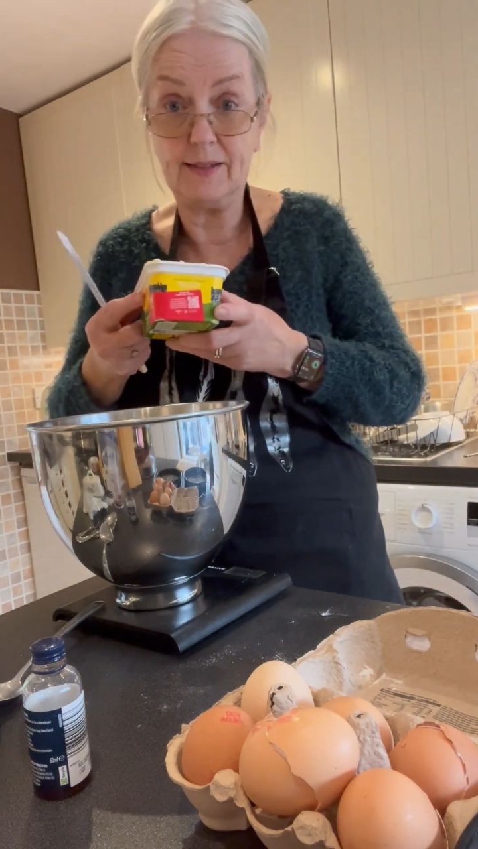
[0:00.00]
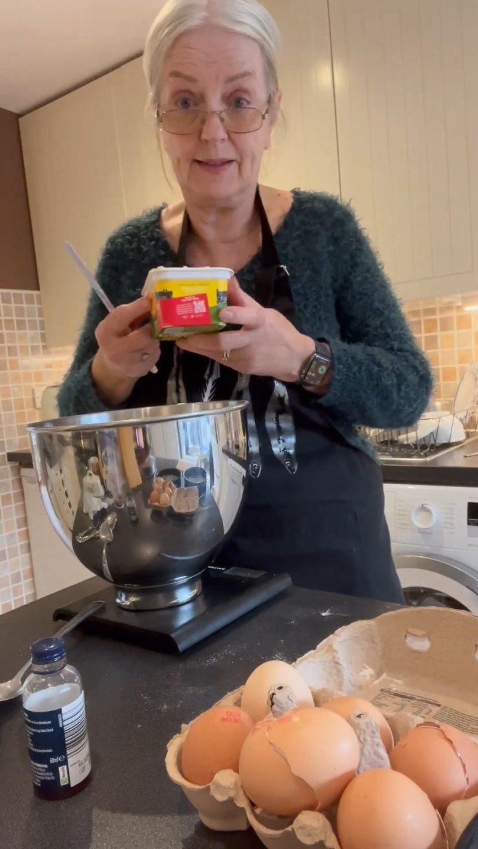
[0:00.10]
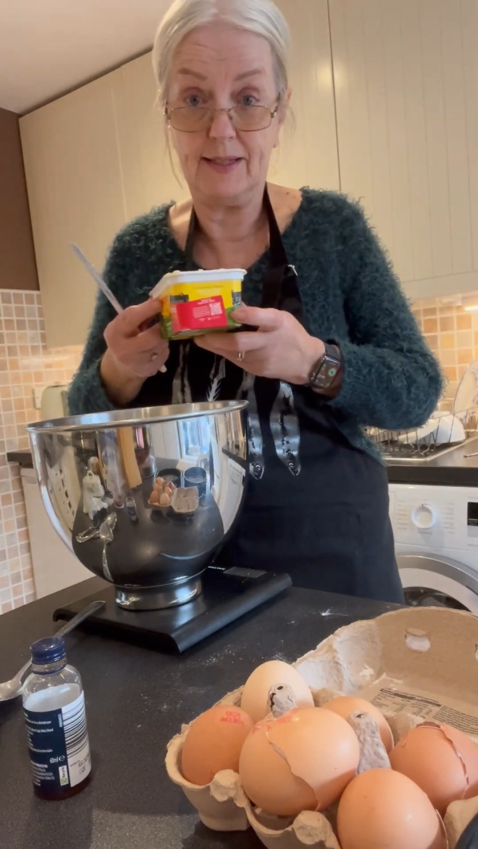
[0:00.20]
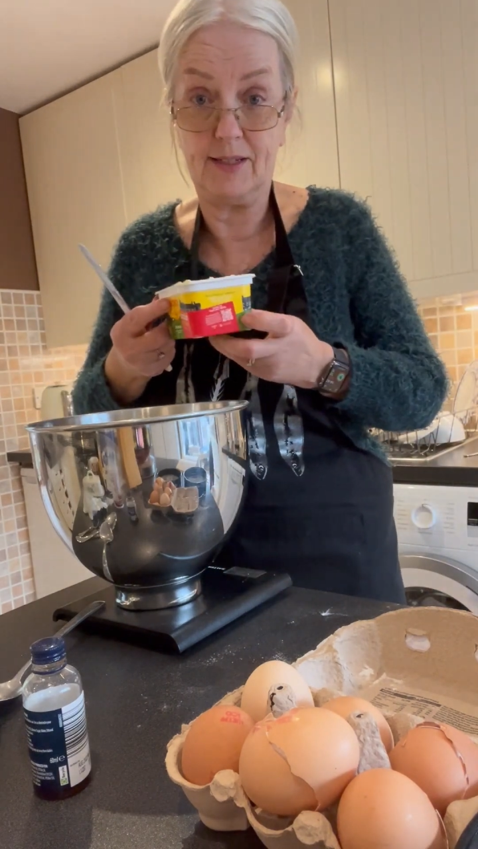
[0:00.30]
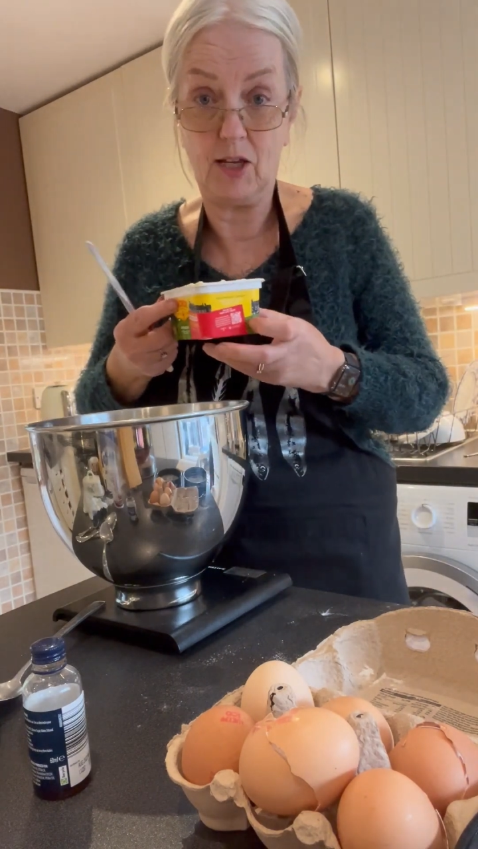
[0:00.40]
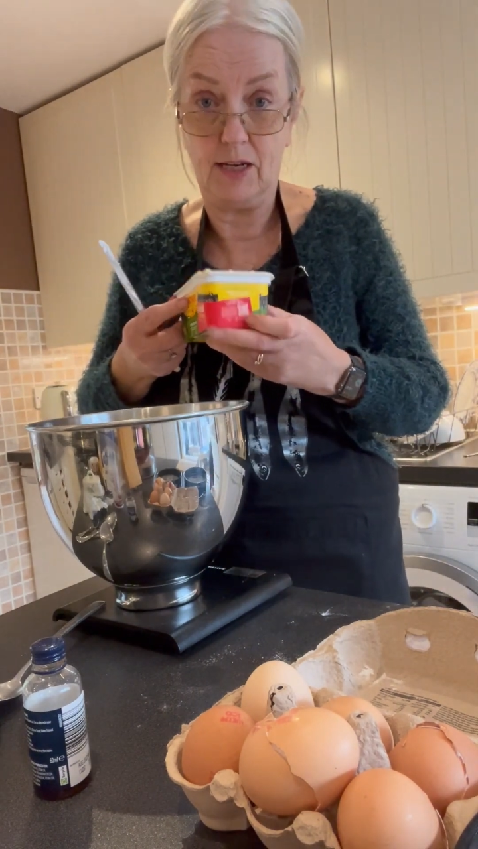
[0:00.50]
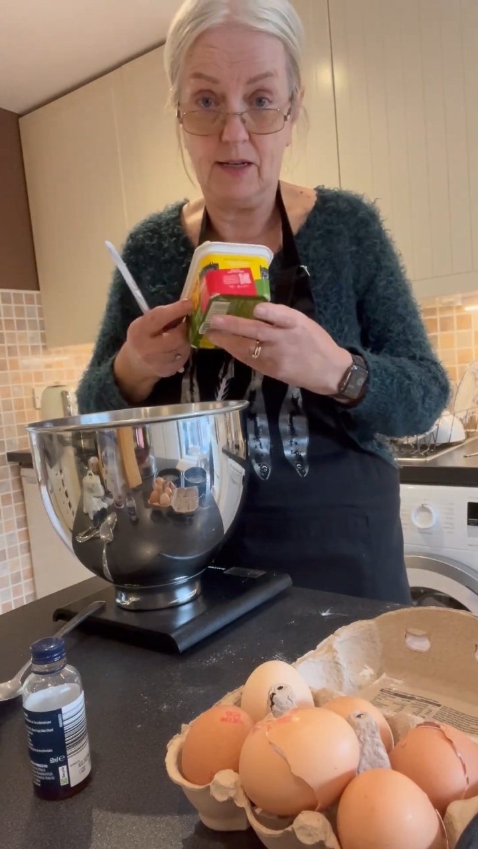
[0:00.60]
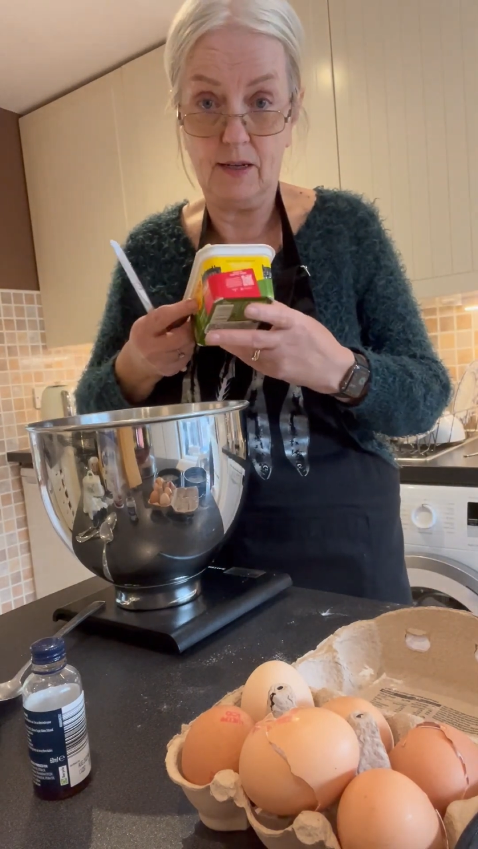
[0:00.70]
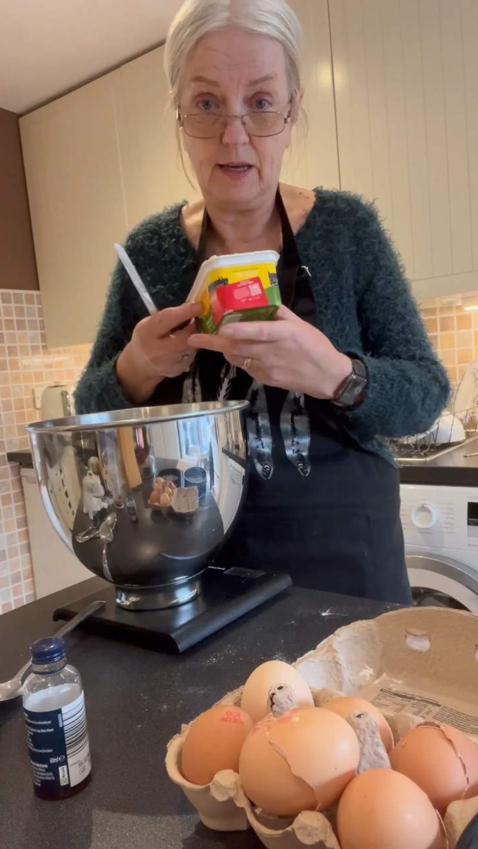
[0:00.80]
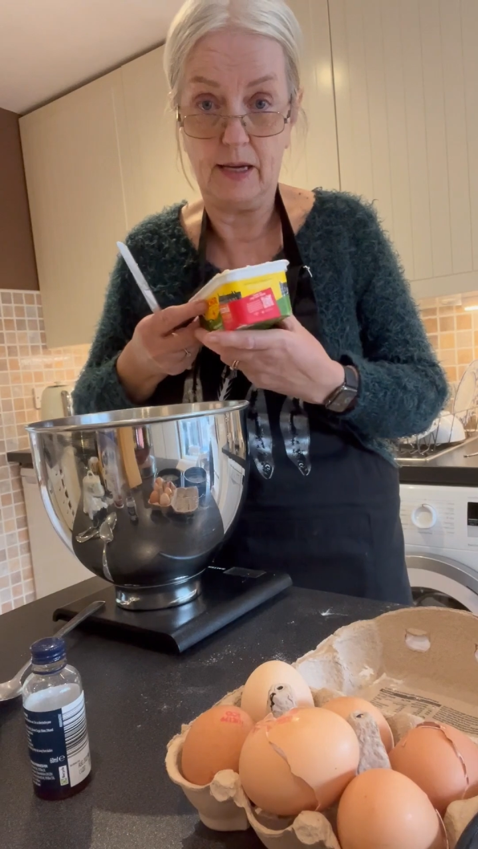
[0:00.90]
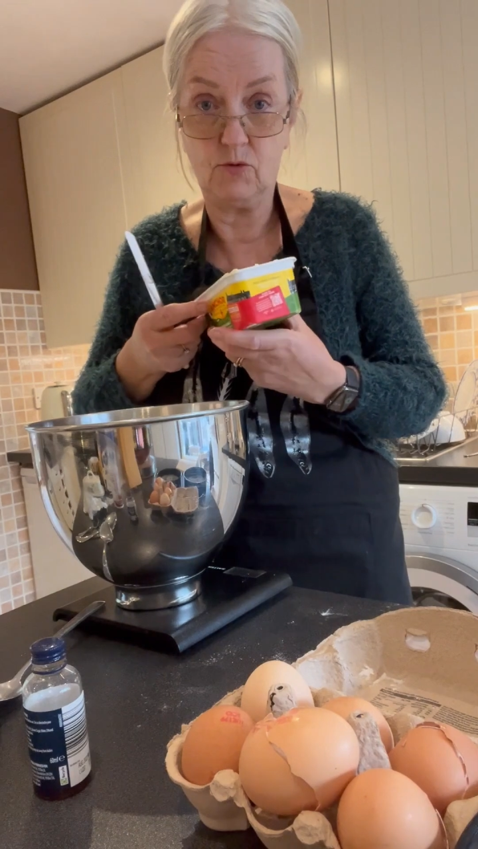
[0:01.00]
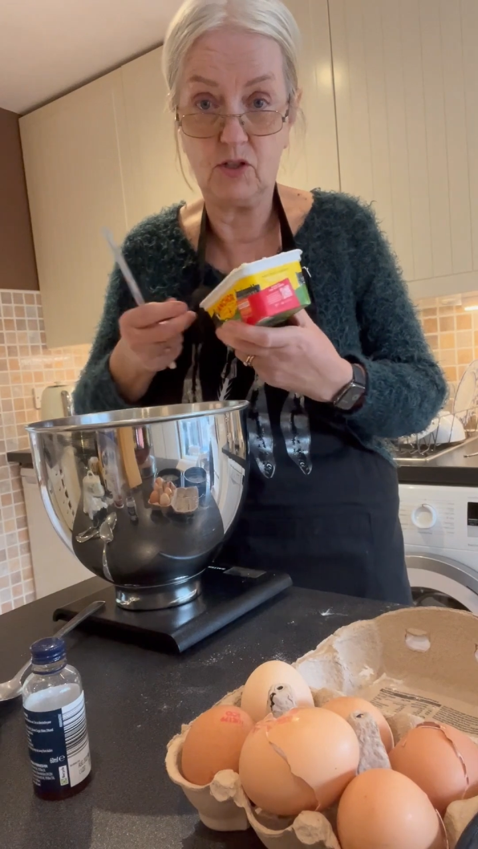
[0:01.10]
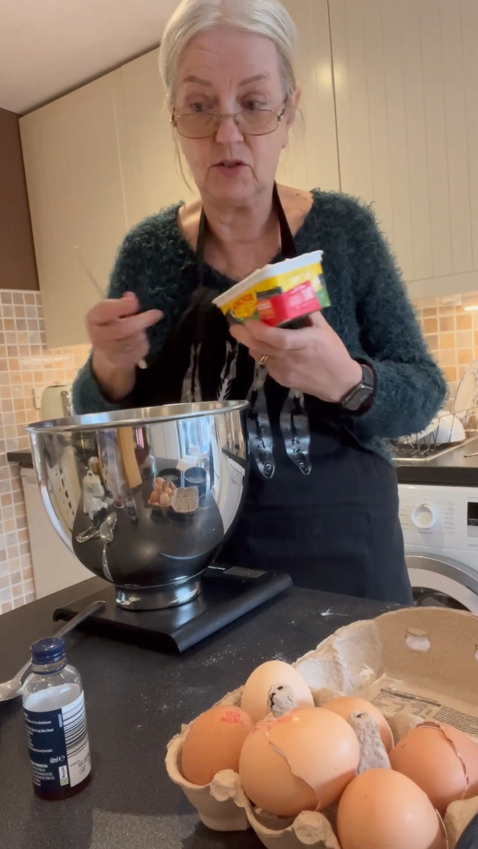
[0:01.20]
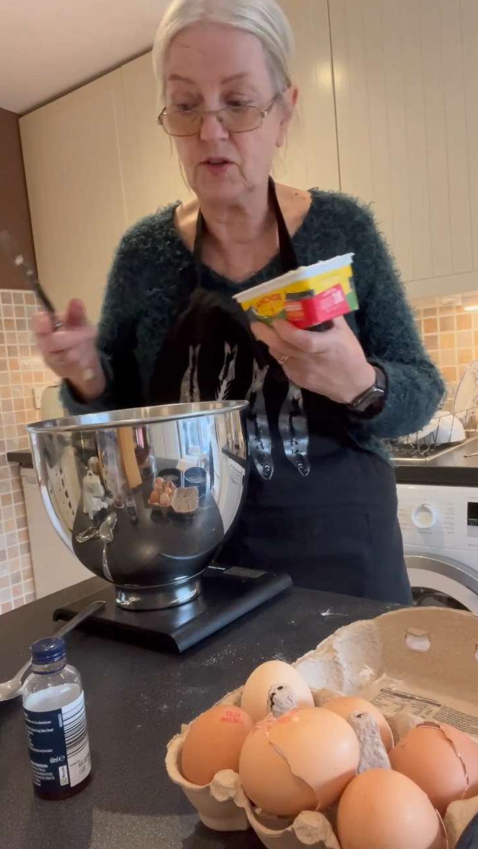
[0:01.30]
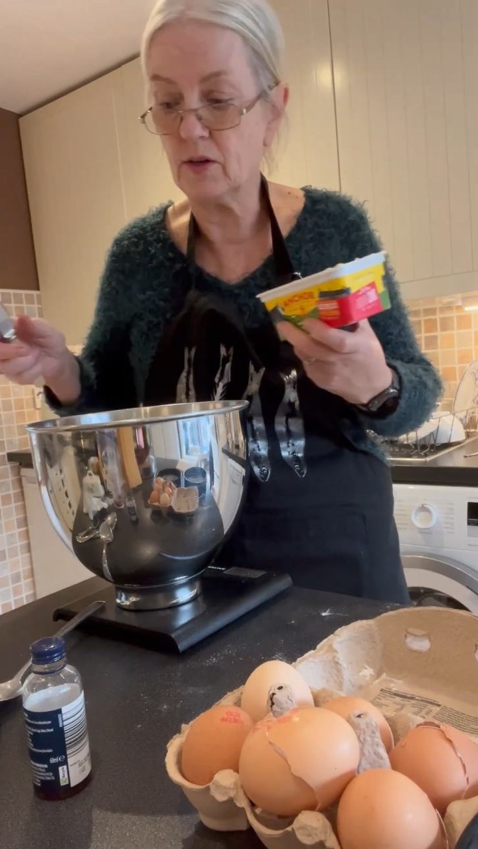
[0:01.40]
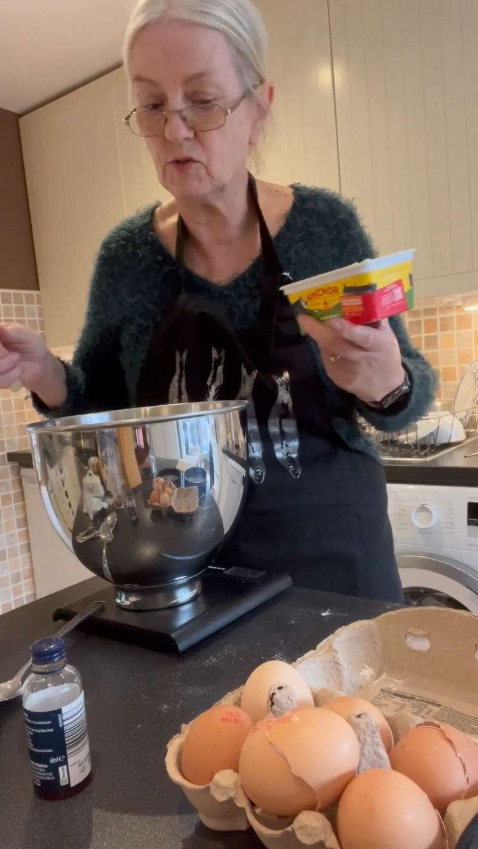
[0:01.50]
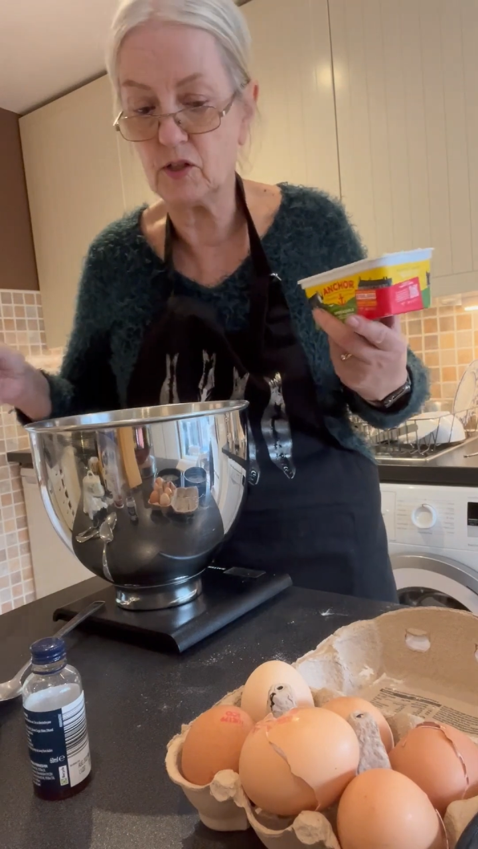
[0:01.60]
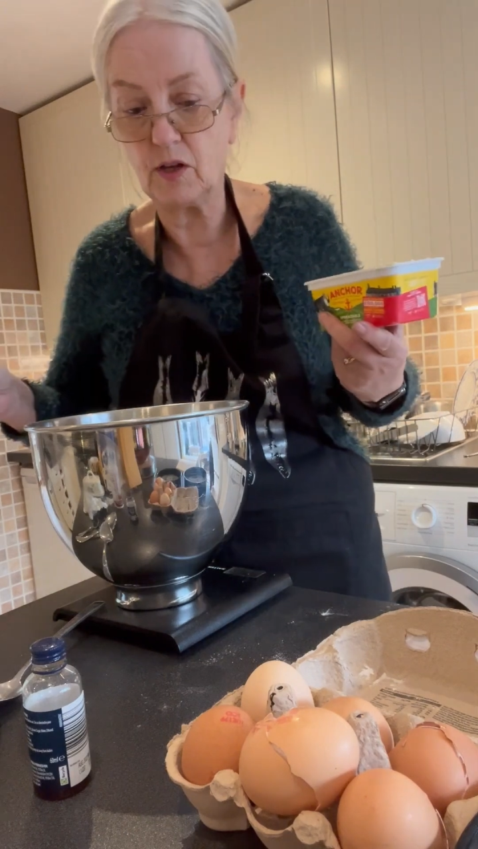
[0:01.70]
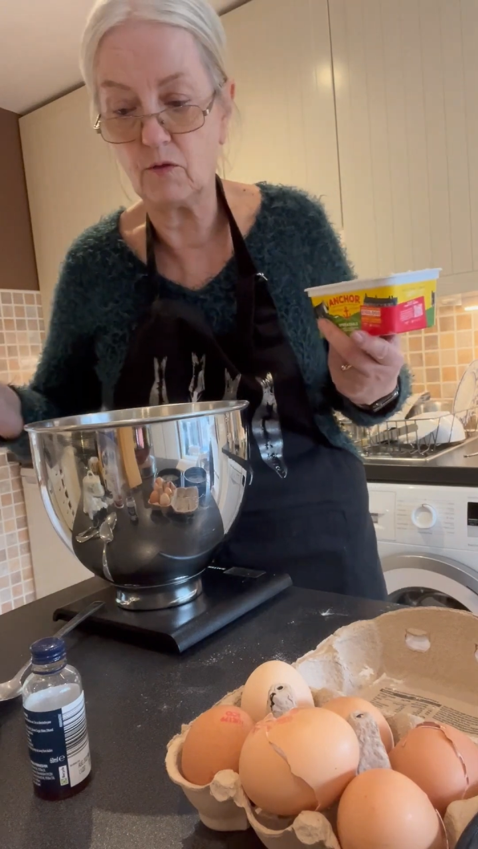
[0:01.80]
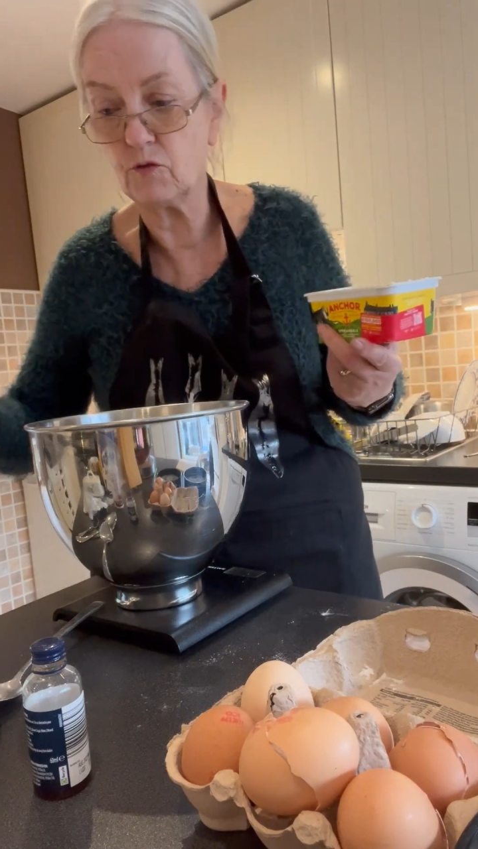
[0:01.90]
the 10 ounces that I was
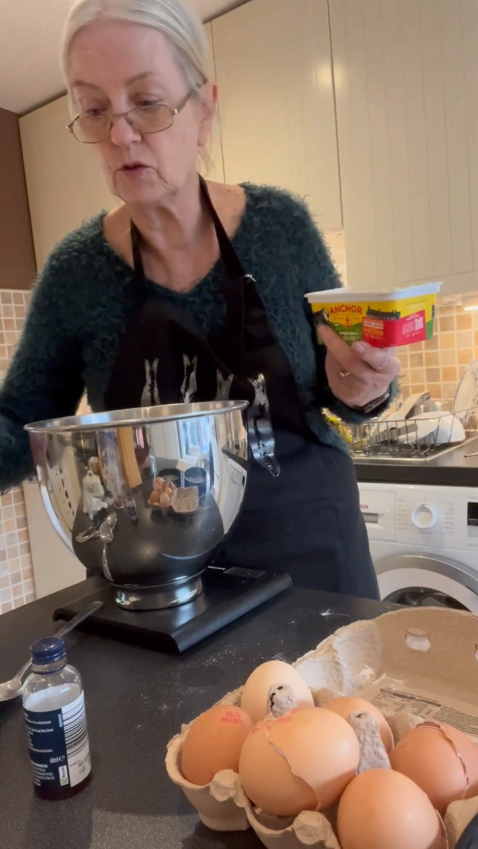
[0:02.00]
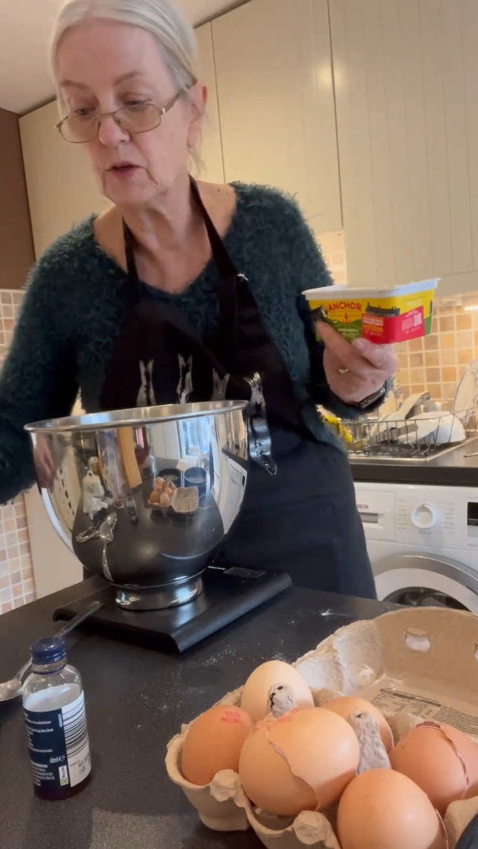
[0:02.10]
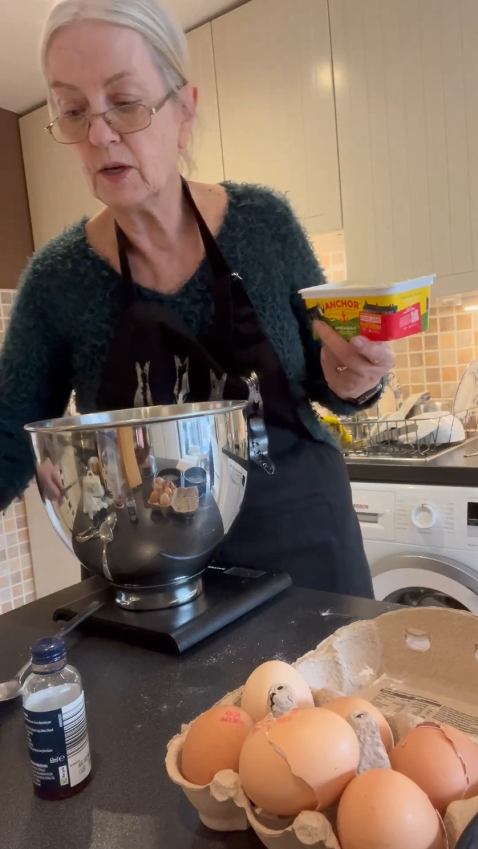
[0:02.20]
looking for.